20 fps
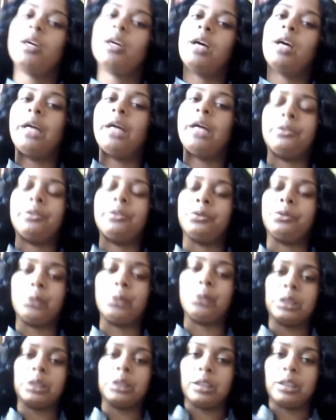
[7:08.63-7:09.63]
I know
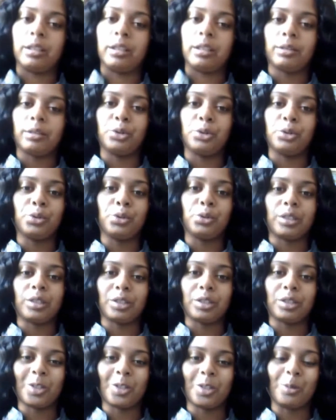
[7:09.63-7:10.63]
usually usually
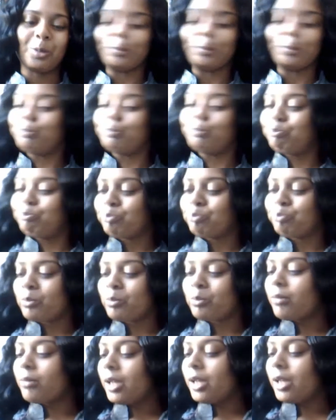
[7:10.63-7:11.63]
excuse me,
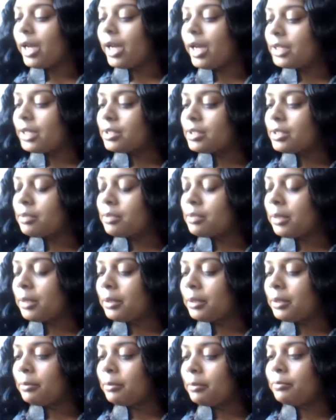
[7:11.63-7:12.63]
I get some
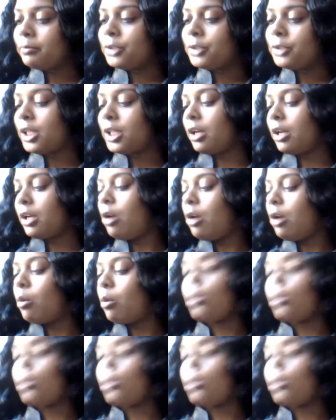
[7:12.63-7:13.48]
um shedding. Oh,